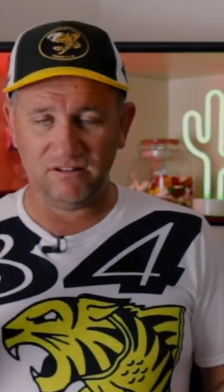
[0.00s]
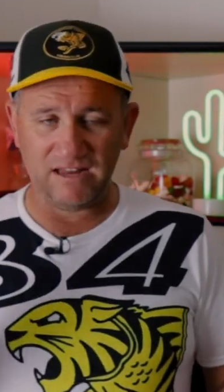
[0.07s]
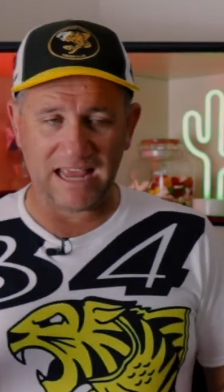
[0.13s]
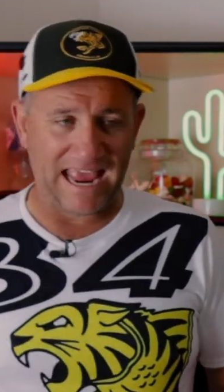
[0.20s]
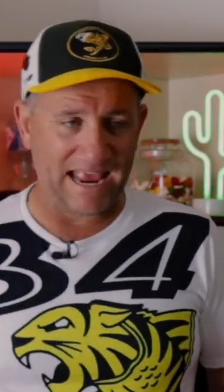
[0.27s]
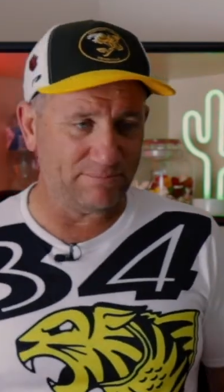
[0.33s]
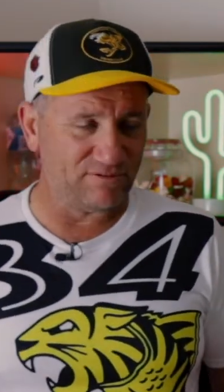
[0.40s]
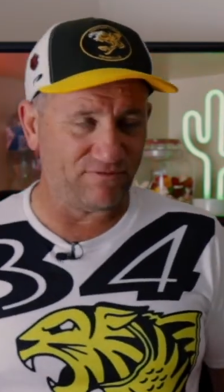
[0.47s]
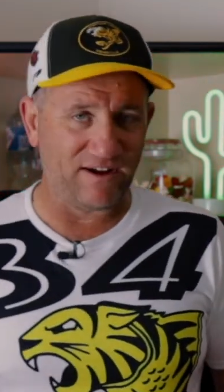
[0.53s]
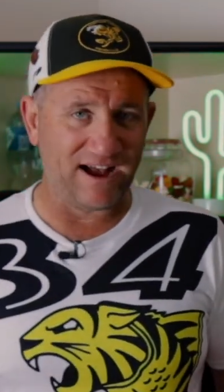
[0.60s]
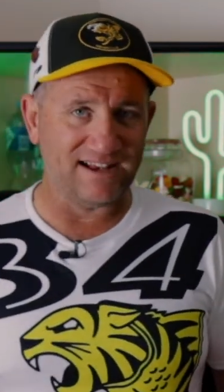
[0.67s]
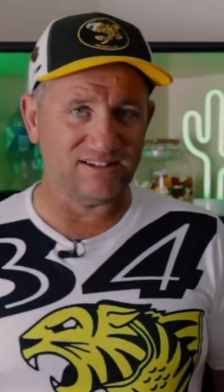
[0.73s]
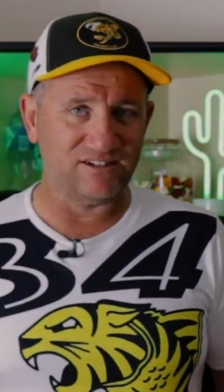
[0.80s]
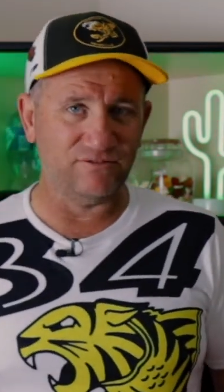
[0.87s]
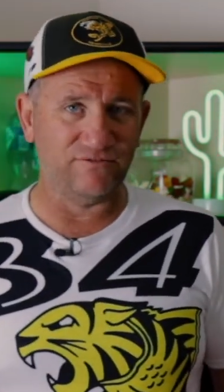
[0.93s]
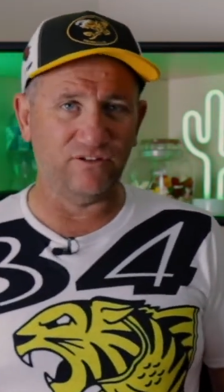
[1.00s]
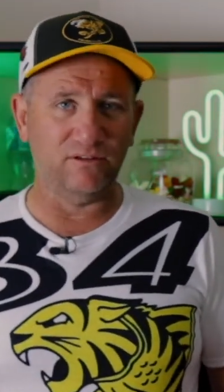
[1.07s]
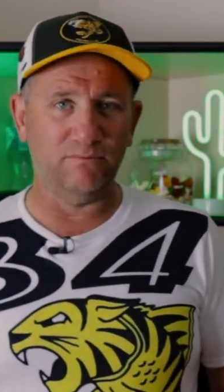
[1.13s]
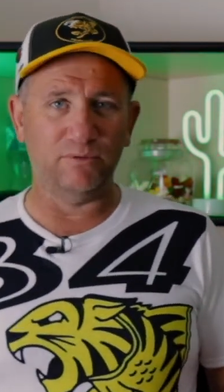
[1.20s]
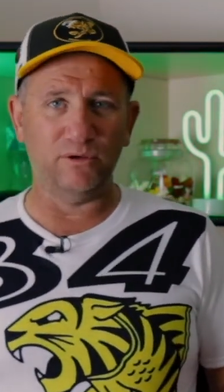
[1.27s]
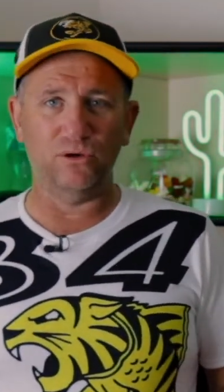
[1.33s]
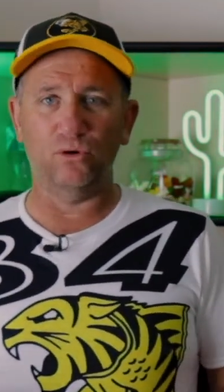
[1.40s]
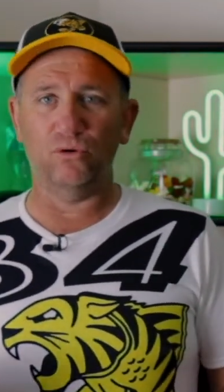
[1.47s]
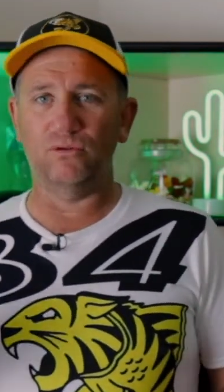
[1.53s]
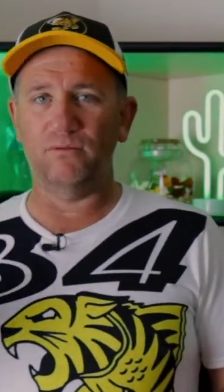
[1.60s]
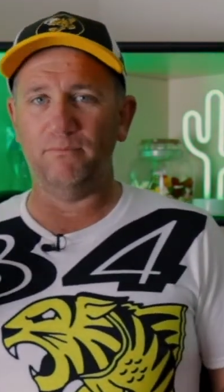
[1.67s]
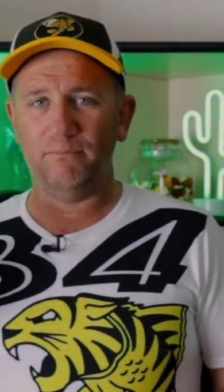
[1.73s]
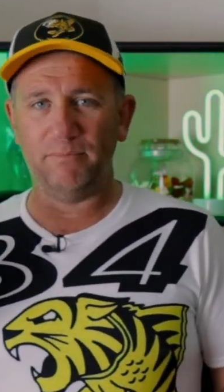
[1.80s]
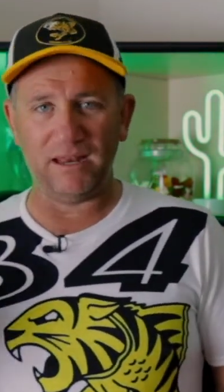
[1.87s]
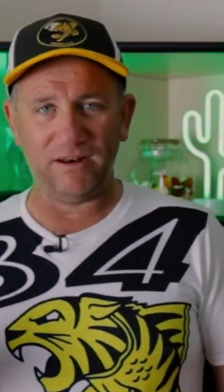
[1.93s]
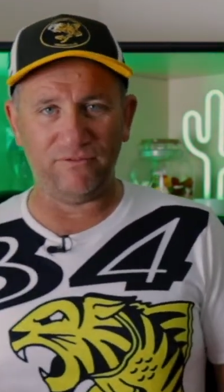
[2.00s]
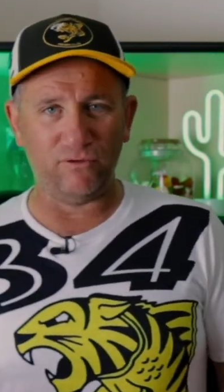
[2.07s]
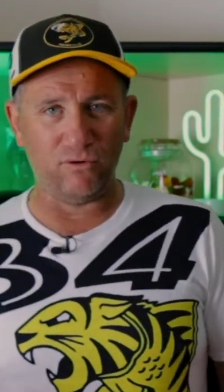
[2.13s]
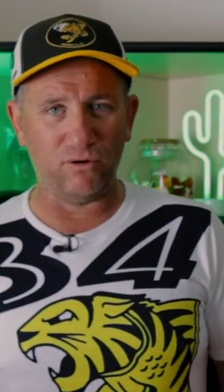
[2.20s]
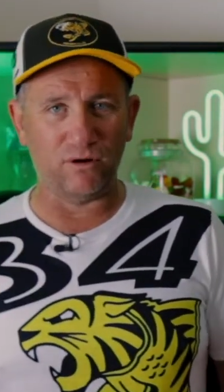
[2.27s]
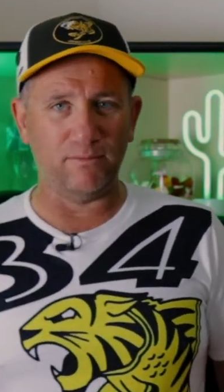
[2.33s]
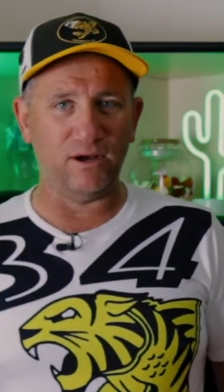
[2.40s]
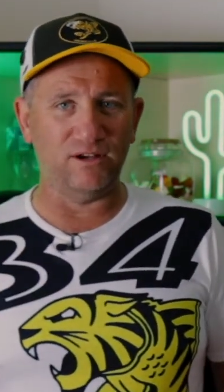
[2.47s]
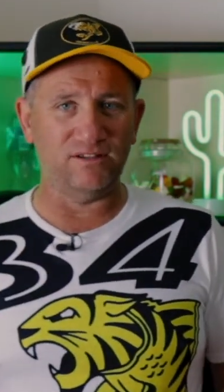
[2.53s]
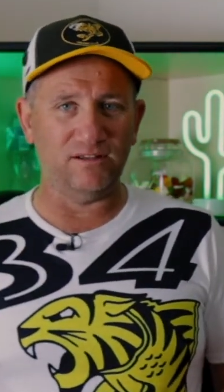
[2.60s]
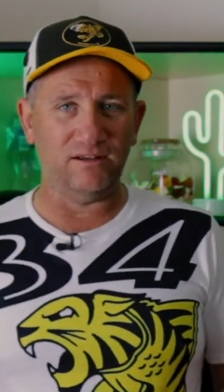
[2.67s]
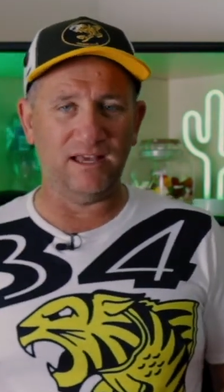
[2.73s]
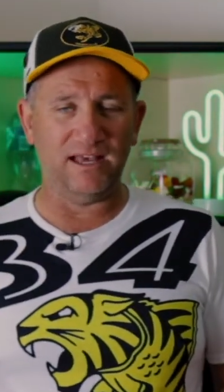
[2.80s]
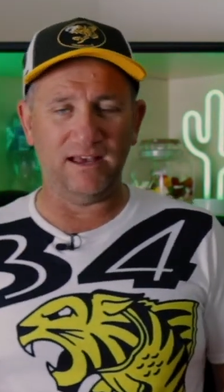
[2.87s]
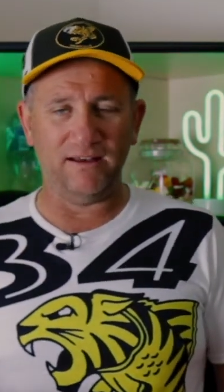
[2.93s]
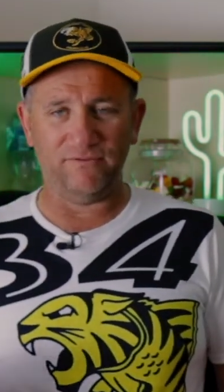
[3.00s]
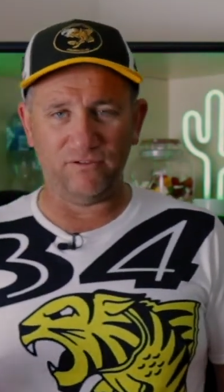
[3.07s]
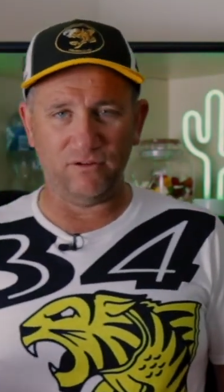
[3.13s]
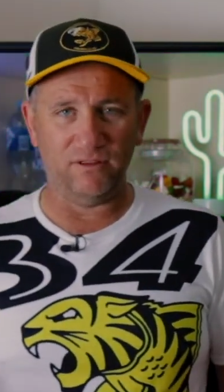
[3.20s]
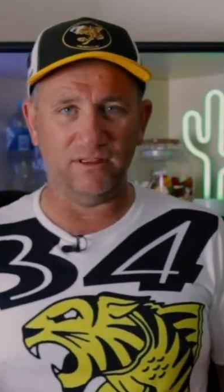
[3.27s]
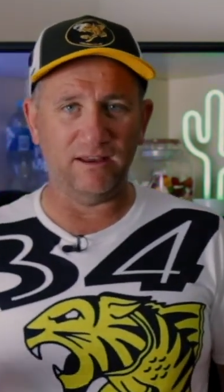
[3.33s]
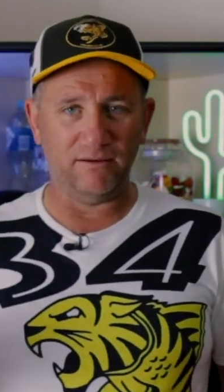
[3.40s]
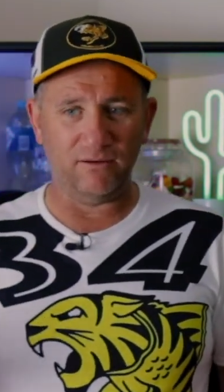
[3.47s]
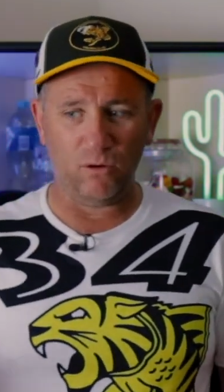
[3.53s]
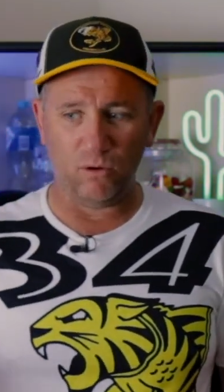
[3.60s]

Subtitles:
heaps faster for the build, better for the